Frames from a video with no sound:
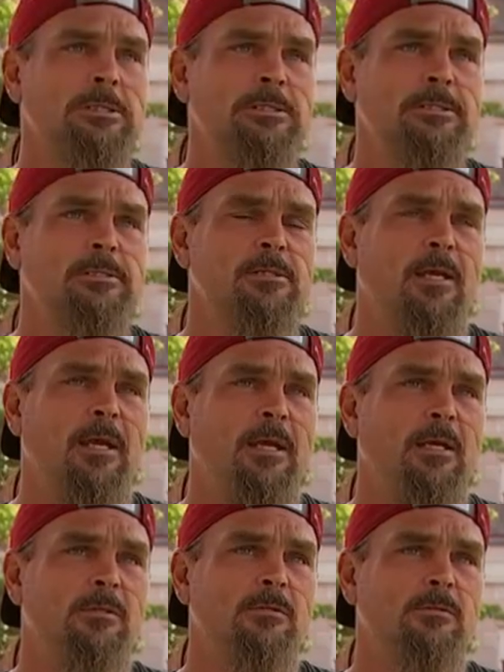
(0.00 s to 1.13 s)
I
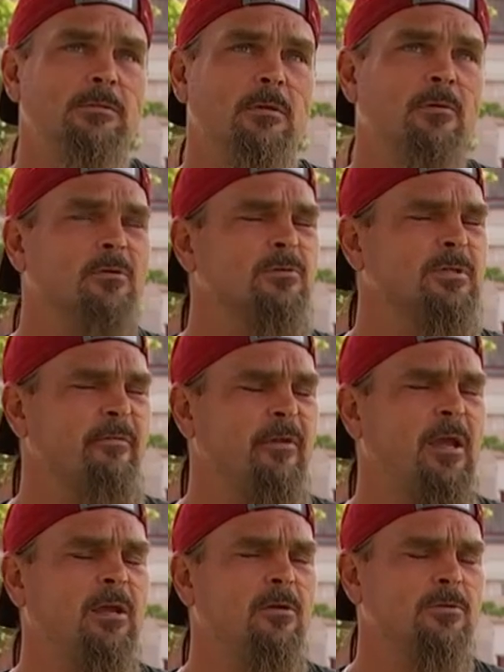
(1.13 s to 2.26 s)
think it was seven,
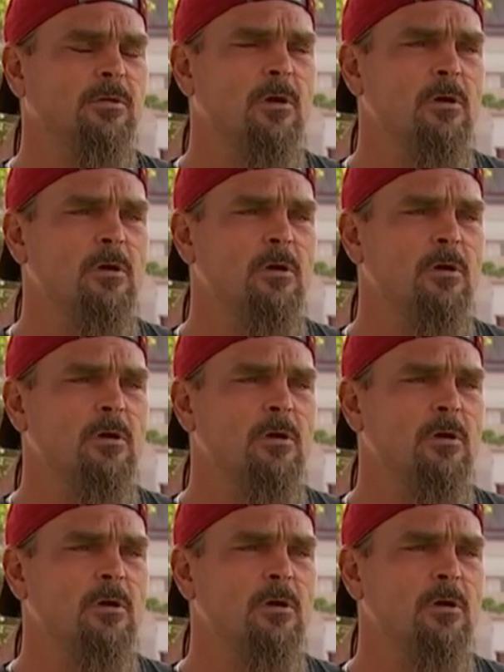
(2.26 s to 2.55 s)
eight years